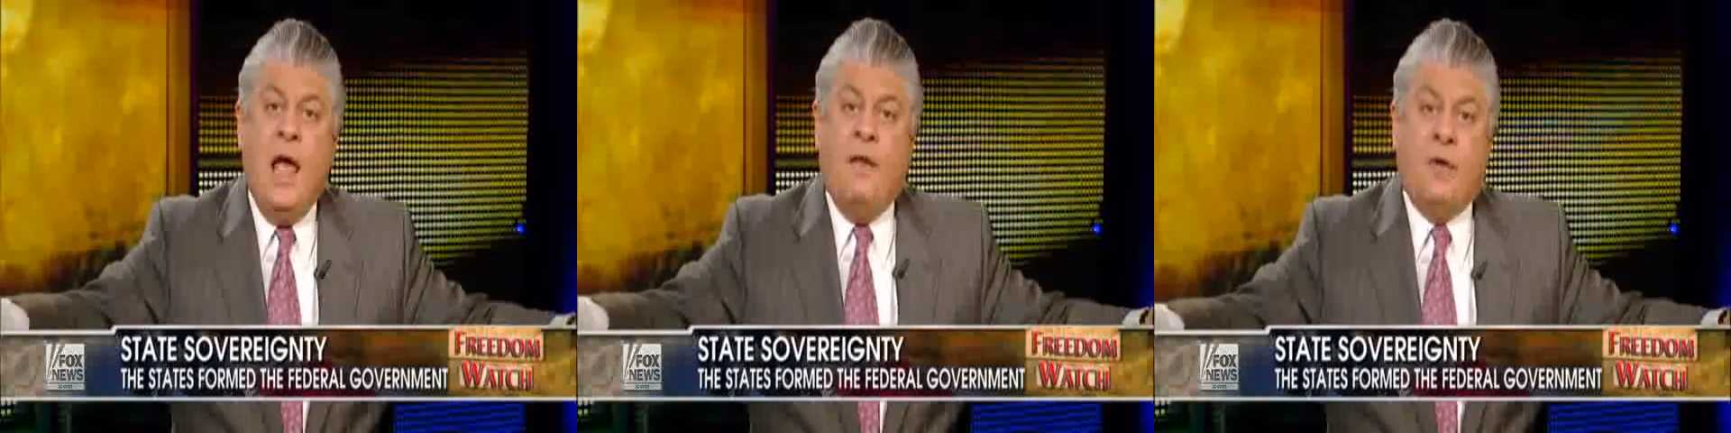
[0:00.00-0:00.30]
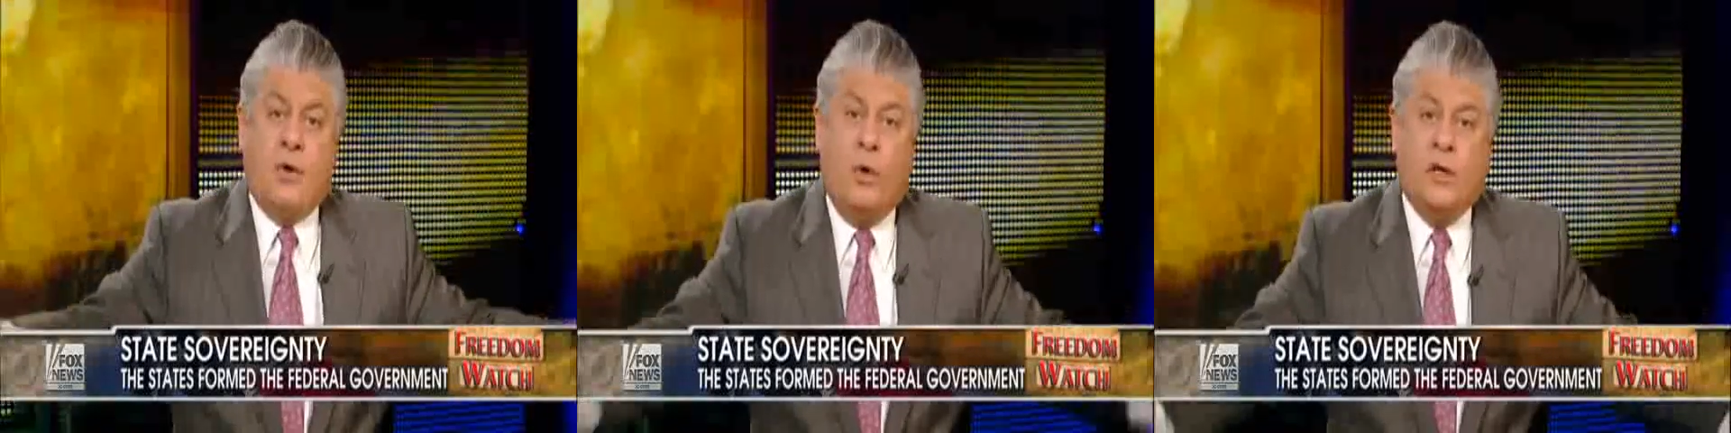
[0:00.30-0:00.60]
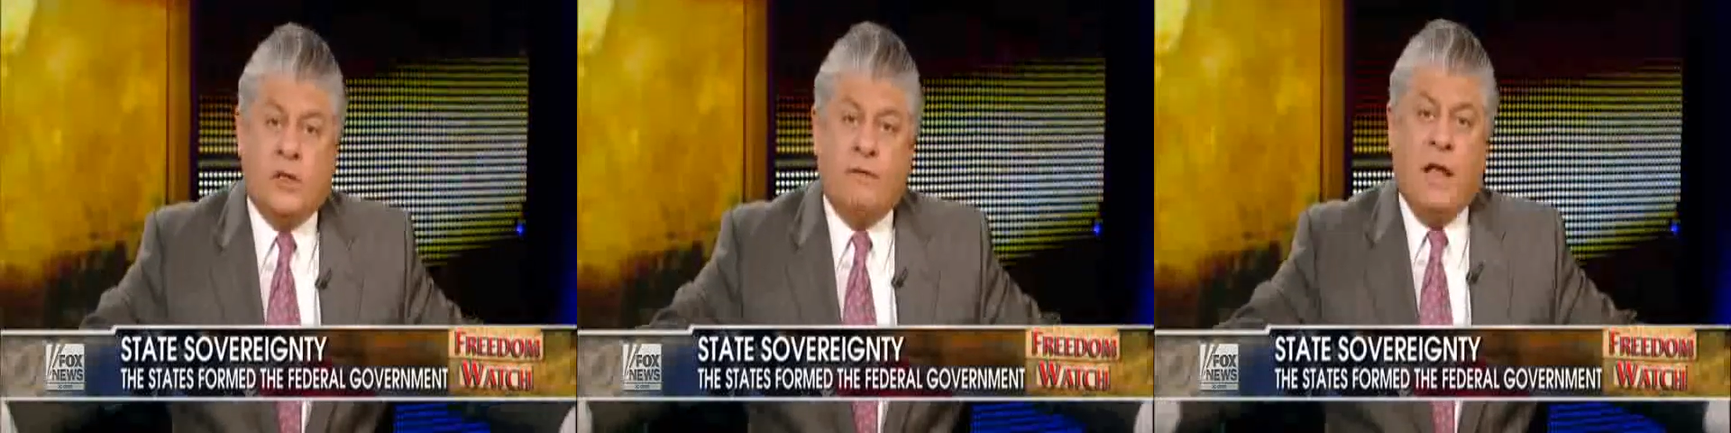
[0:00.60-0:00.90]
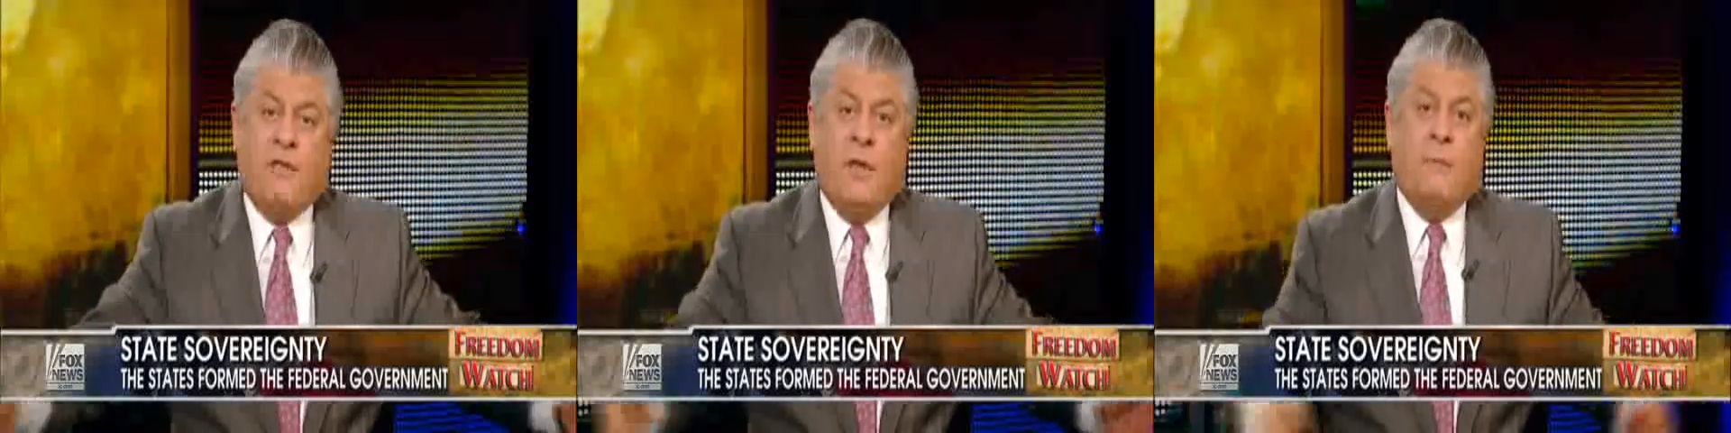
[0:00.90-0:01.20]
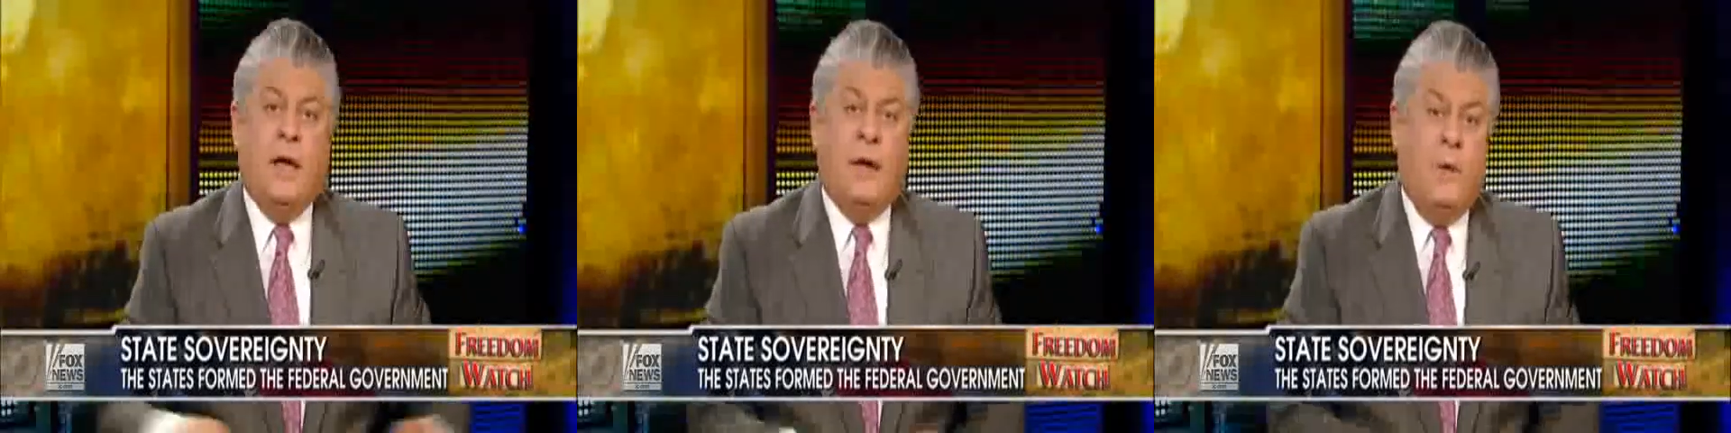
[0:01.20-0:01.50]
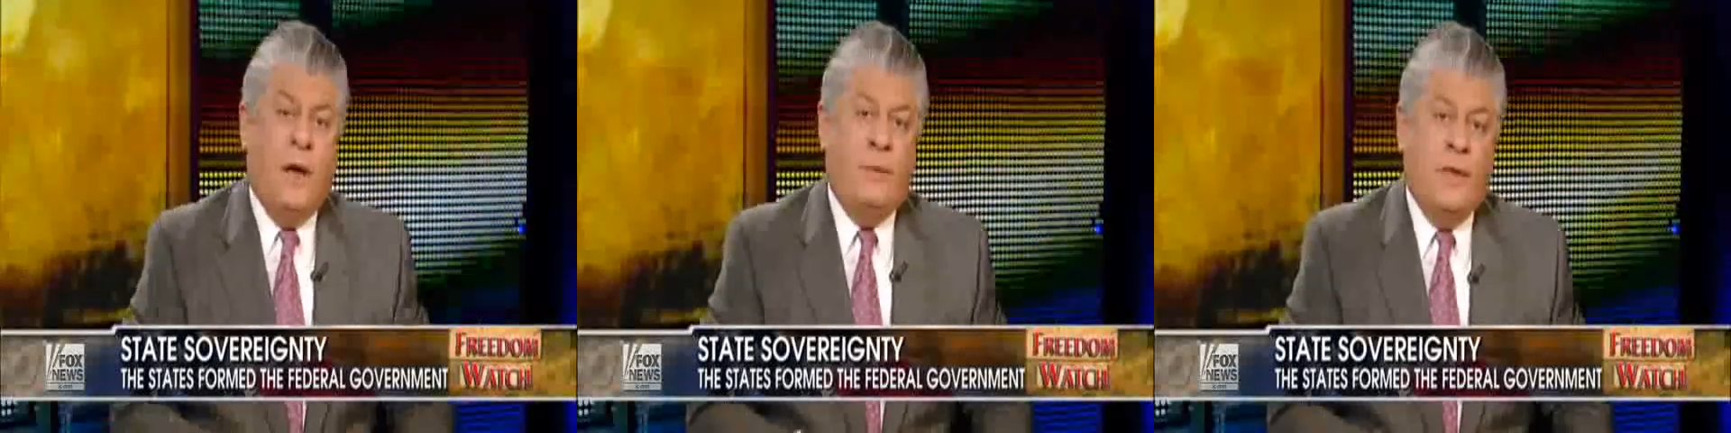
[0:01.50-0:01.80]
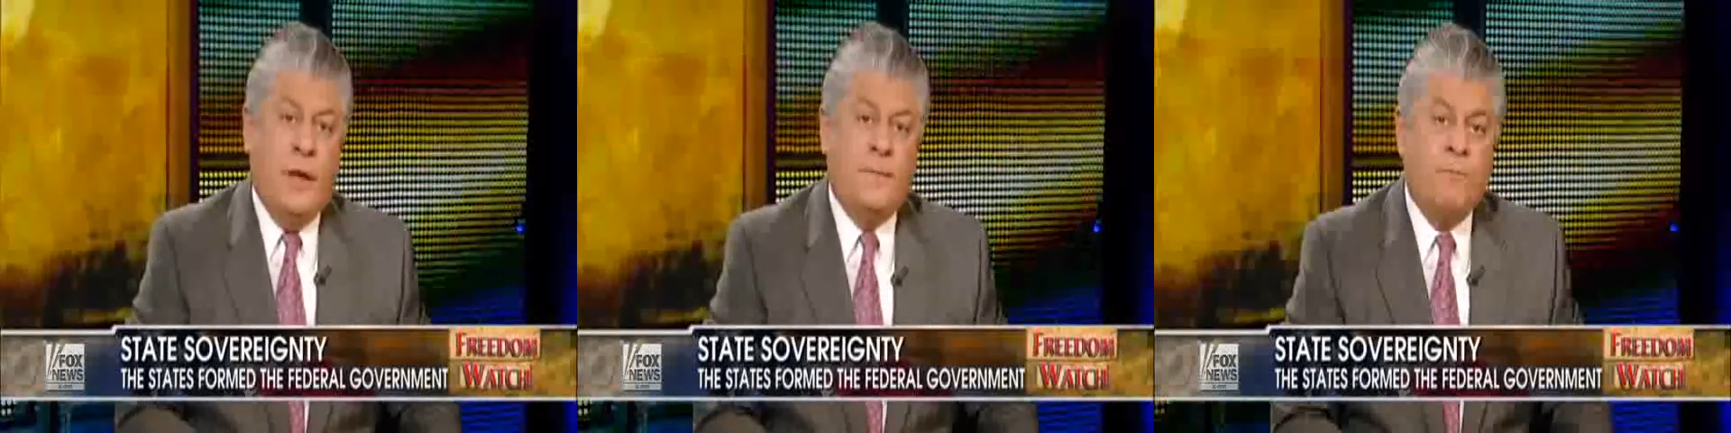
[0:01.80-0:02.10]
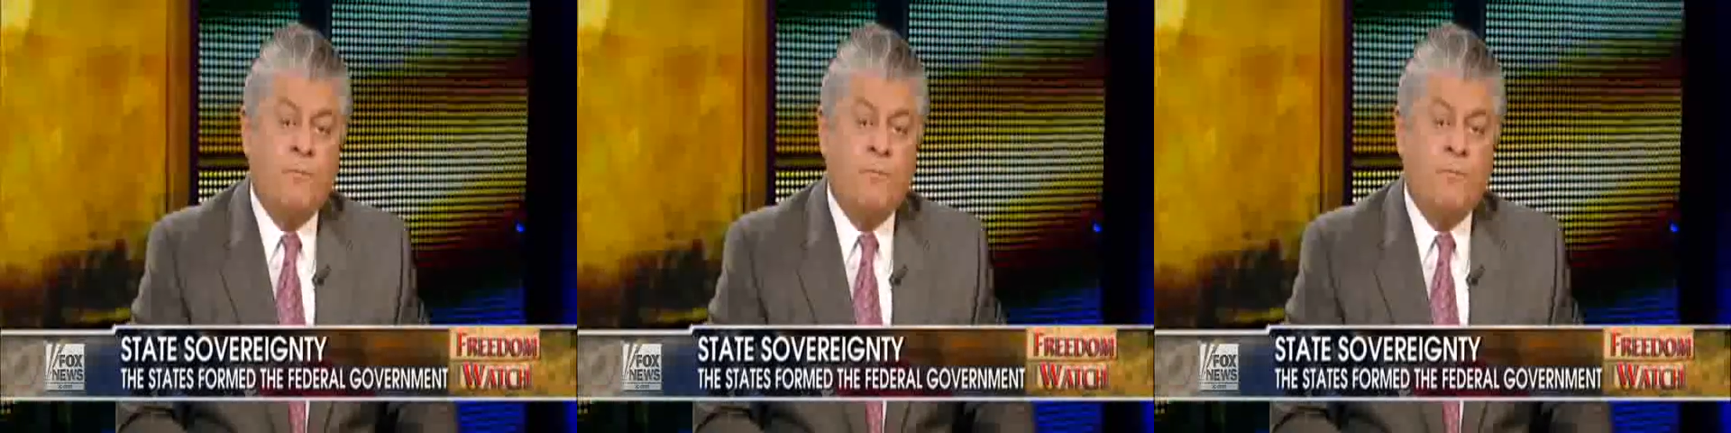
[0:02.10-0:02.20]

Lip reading: and the courts have let them get away with it.